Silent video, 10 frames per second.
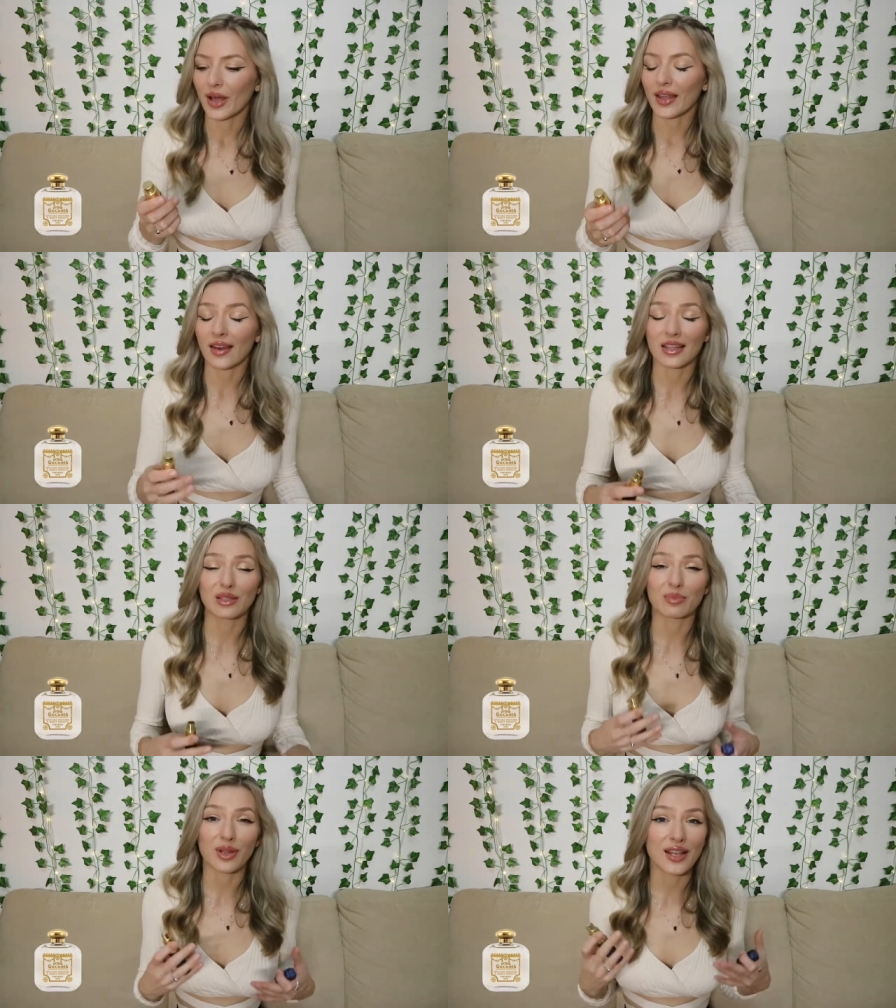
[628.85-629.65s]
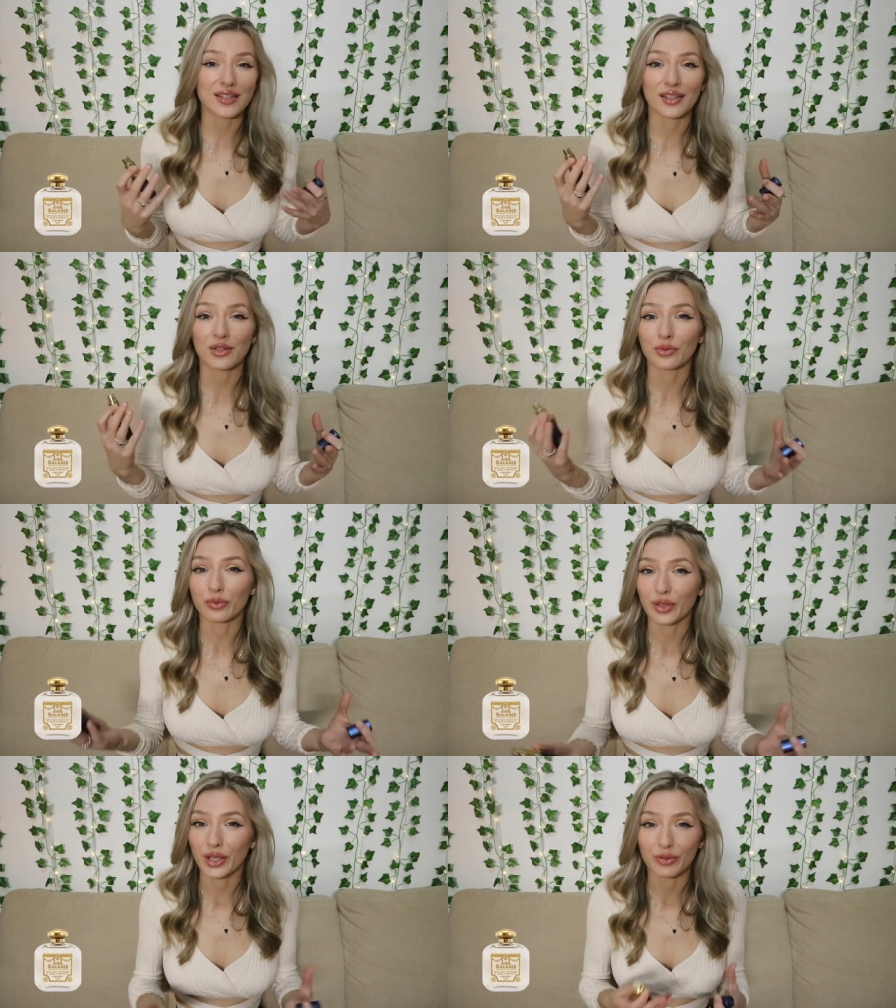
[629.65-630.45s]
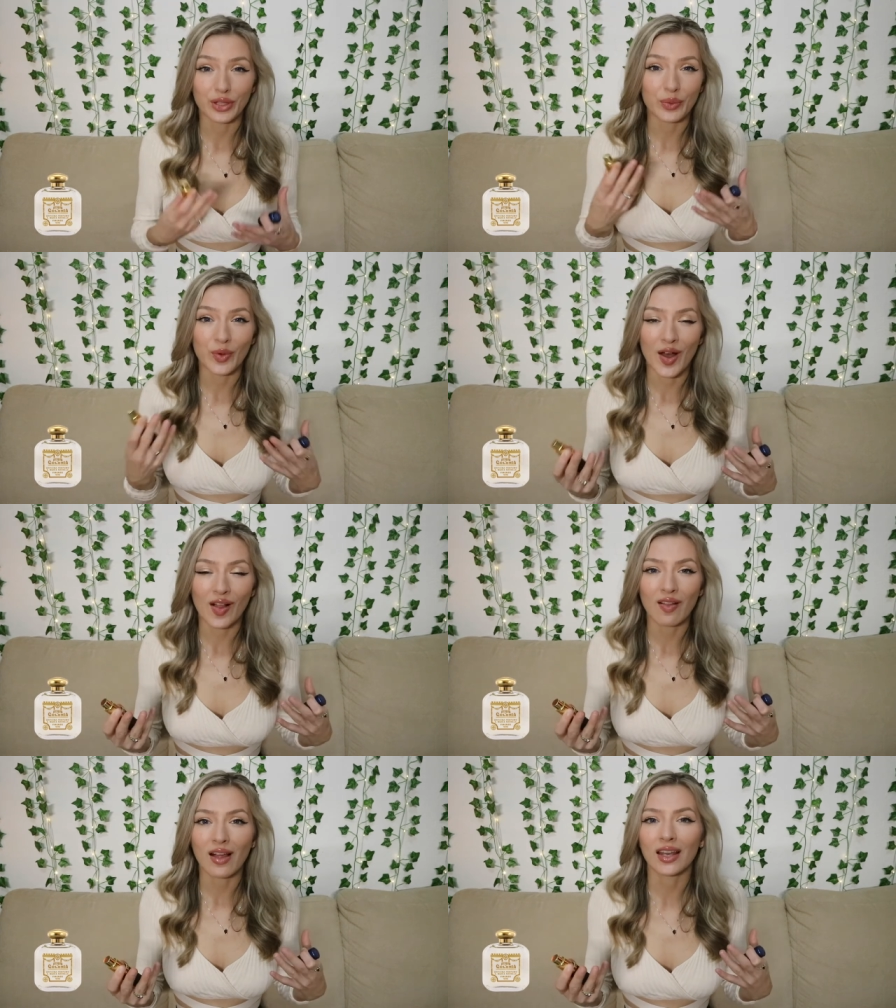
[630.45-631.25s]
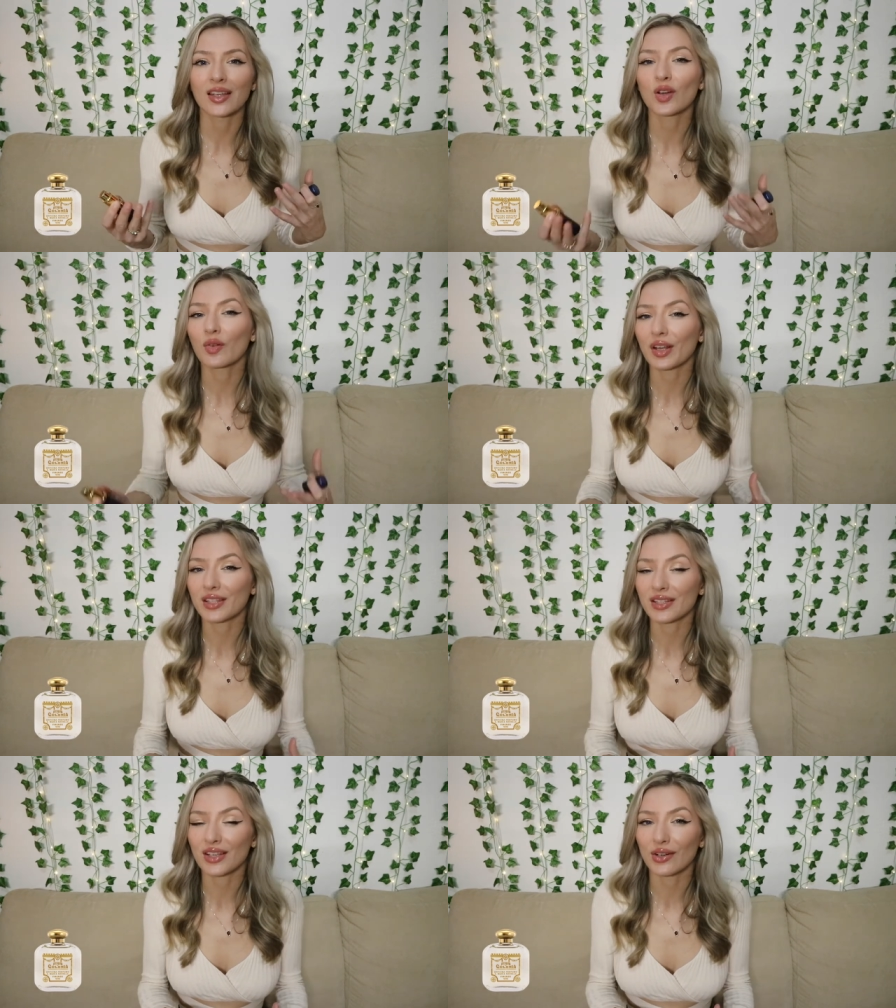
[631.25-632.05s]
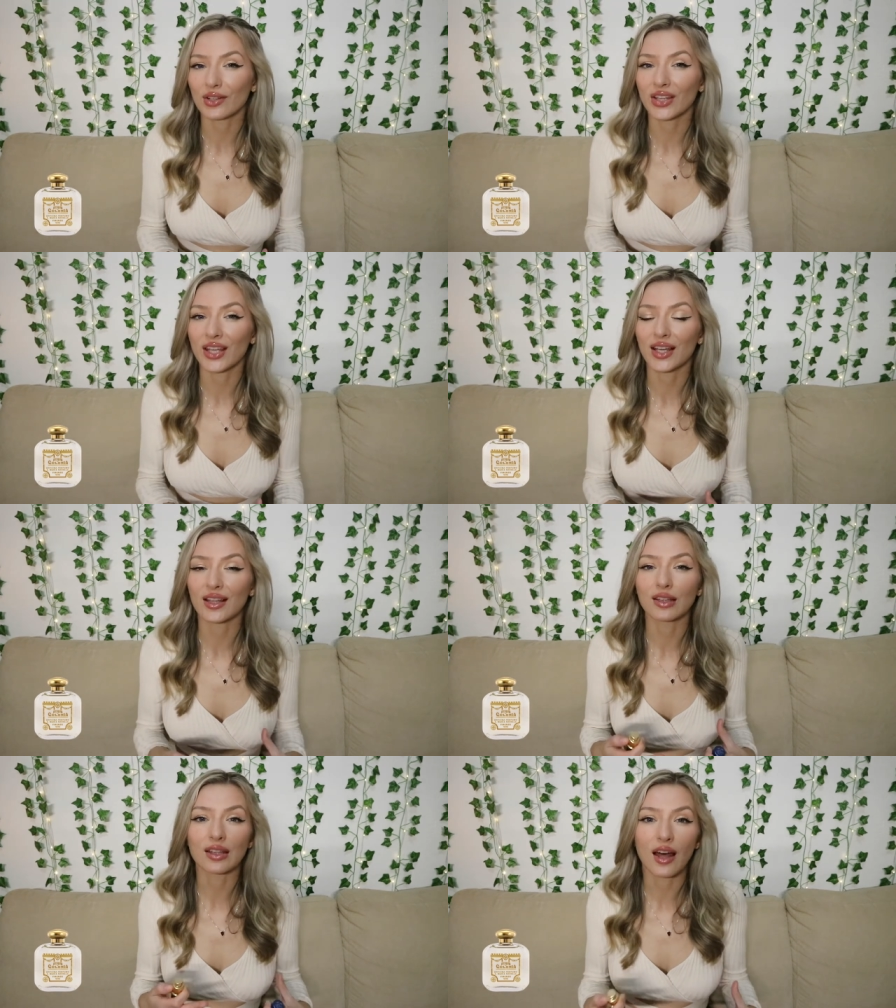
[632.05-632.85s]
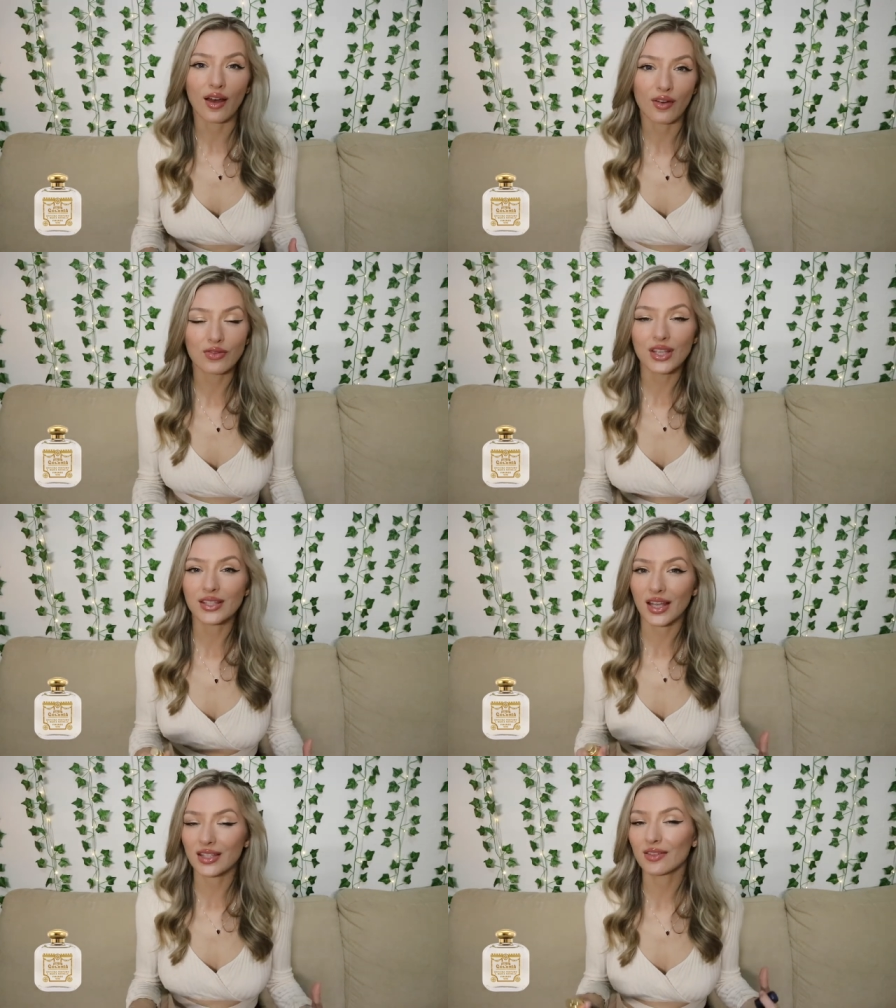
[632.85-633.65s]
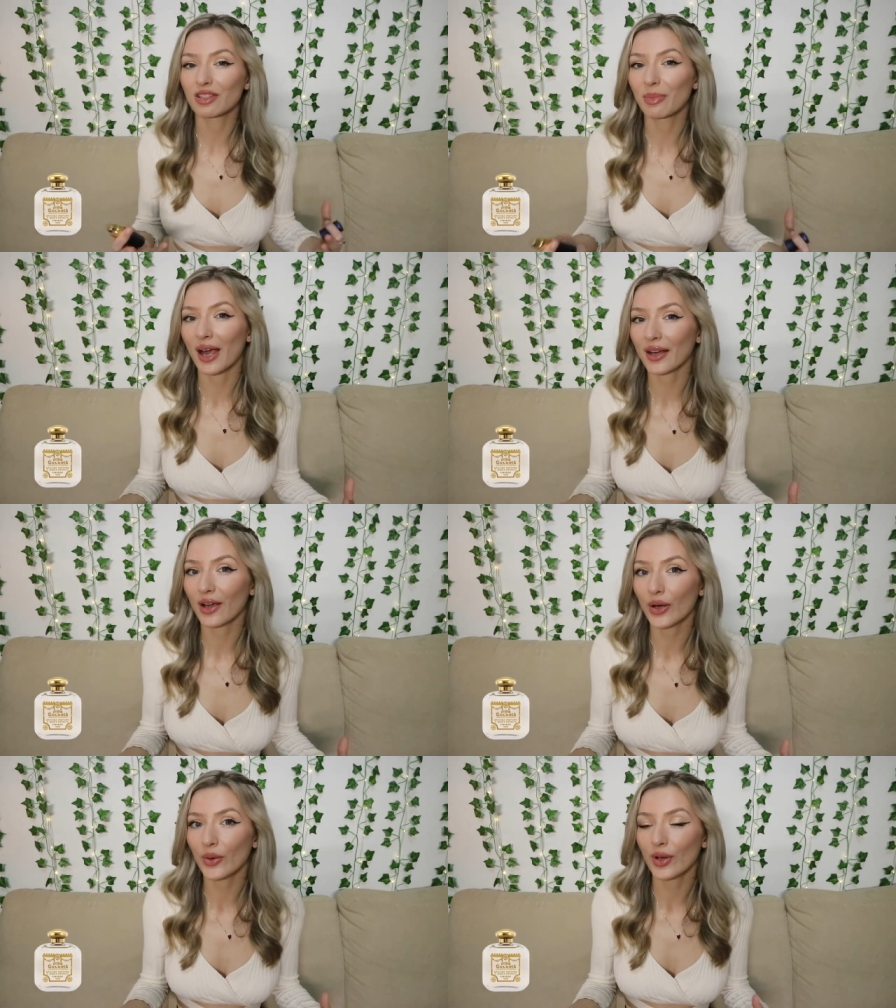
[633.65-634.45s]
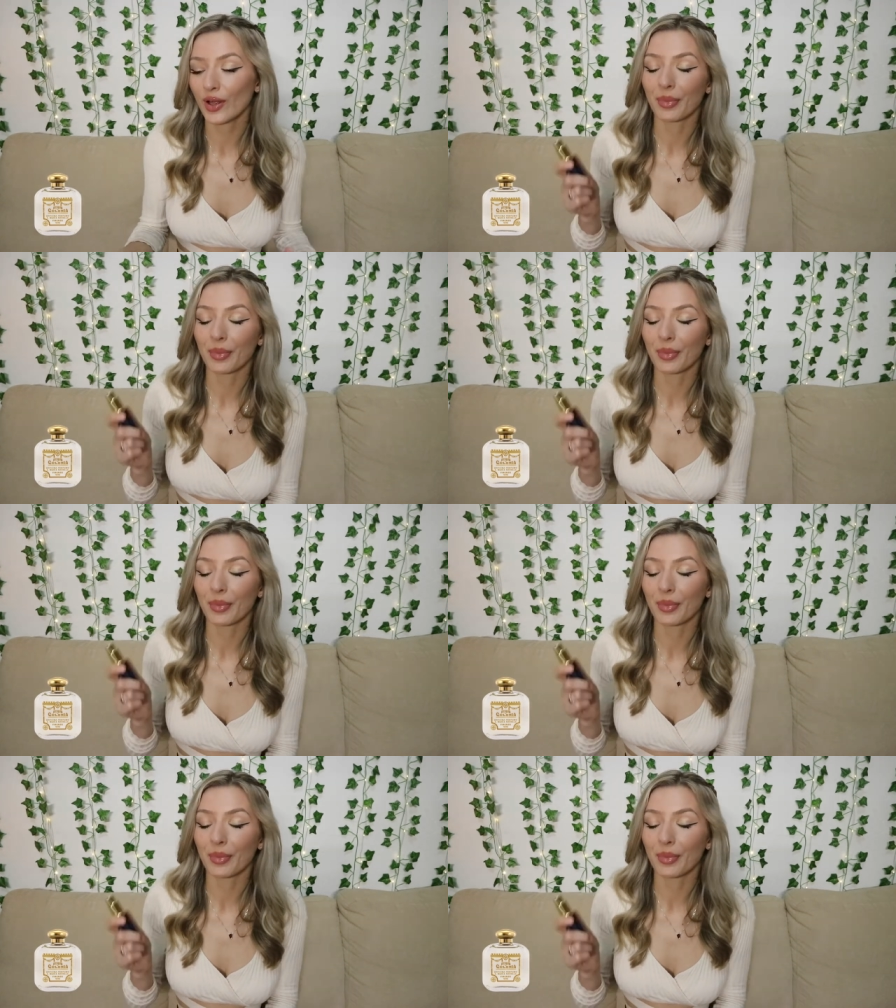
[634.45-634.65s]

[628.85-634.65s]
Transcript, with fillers: but it's blended really, really well well and I don't necessarily love the scent of tobacco,